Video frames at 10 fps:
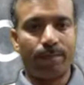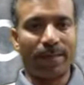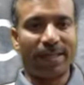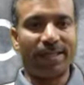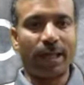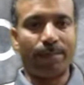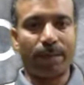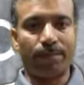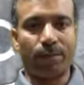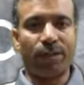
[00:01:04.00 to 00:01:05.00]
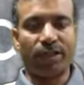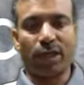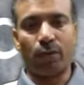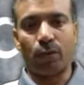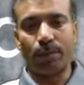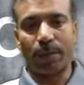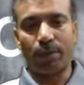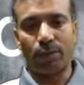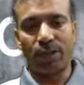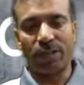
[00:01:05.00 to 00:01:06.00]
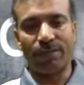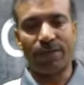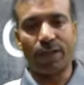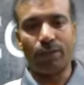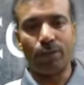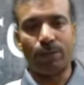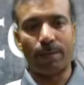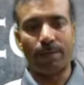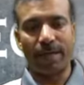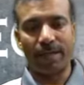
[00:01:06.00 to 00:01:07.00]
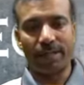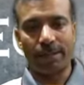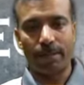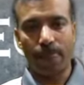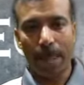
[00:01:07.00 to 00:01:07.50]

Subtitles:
placeal prepositions are those prepositions which are used for place.